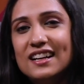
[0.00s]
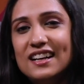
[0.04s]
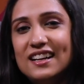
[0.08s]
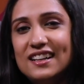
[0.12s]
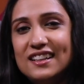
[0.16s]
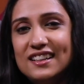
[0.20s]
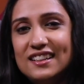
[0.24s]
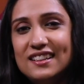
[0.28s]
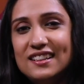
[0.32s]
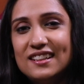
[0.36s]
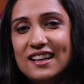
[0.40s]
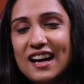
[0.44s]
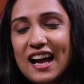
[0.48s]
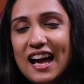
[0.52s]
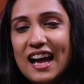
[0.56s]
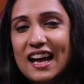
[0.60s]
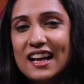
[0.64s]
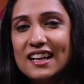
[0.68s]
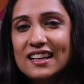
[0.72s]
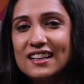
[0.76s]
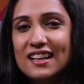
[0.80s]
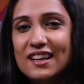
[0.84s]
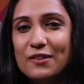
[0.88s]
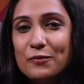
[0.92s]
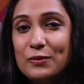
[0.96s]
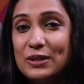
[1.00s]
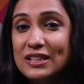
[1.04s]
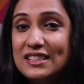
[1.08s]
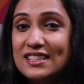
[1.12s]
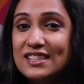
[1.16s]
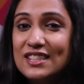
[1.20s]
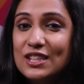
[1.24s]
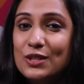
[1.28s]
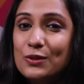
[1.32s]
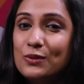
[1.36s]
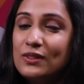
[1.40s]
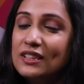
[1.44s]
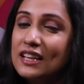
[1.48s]
And we'll
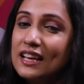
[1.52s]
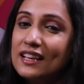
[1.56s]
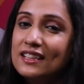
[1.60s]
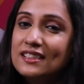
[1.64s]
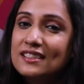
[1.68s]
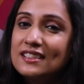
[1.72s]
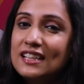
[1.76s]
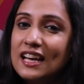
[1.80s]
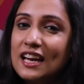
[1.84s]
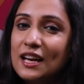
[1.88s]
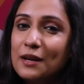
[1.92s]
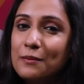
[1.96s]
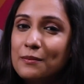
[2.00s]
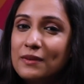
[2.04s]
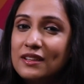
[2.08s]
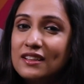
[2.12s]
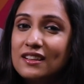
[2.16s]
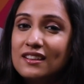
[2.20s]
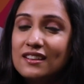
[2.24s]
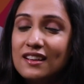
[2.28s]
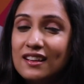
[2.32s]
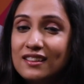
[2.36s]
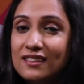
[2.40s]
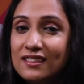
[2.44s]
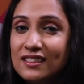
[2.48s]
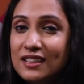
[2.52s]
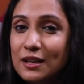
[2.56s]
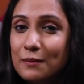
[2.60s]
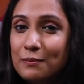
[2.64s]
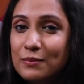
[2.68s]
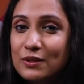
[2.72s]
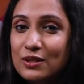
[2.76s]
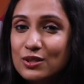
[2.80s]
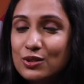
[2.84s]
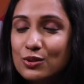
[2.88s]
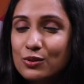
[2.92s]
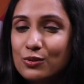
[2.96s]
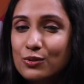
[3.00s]
see you next time in another
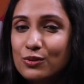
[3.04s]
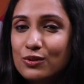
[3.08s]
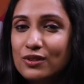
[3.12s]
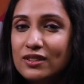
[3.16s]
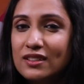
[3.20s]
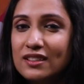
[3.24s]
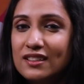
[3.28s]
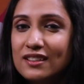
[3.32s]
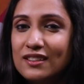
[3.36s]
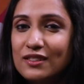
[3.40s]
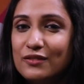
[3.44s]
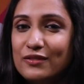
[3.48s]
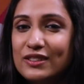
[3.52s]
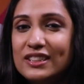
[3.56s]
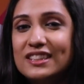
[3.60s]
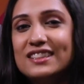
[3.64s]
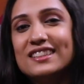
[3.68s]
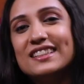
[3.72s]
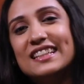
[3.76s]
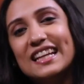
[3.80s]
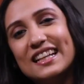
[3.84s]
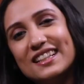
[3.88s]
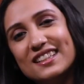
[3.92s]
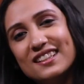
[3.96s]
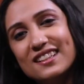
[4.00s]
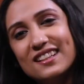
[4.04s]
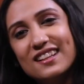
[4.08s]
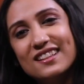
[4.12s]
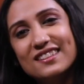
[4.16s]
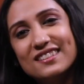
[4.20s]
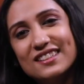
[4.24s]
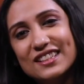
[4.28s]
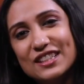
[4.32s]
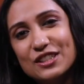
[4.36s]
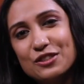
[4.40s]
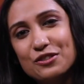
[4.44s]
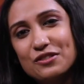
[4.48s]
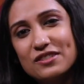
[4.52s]
episode with yet
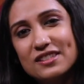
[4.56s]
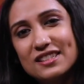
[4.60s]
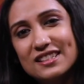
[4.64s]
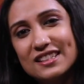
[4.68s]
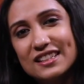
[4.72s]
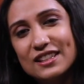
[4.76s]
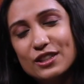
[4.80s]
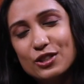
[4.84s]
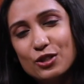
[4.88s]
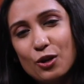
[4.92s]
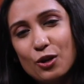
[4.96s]
another interesting